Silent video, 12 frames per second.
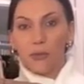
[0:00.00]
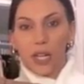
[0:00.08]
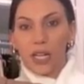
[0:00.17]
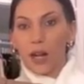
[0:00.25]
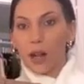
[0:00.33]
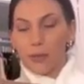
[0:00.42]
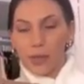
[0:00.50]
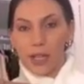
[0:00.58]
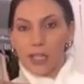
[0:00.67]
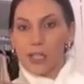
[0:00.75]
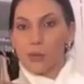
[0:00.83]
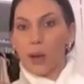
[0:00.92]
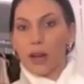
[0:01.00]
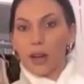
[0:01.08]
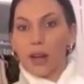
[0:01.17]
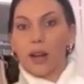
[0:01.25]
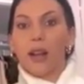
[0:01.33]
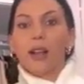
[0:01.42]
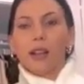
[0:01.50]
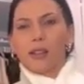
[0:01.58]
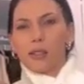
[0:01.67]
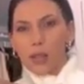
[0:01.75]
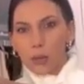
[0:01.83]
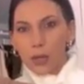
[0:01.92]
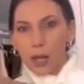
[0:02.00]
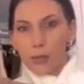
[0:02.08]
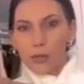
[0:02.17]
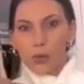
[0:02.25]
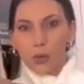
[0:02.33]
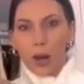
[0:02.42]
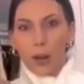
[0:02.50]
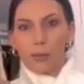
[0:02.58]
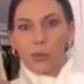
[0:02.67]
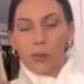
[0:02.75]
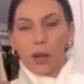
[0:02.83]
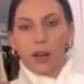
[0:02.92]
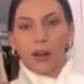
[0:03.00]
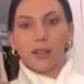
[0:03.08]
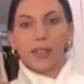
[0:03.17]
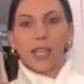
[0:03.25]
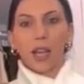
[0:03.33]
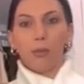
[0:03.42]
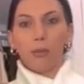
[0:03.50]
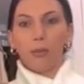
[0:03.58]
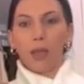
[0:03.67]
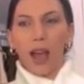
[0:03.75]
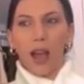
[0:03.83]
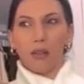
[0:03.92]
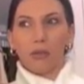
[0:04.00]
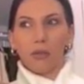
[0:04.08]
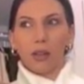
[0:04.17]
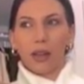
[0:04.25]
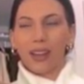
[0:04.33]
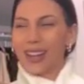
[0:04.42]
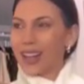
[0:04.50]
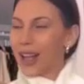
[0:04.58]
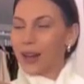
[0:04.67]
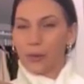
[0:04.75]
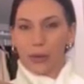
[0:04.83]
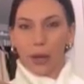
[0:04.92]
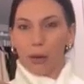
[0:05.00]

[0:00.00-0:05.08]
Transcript: fit of this sweater. Sometimes crop sweaters can have, I don't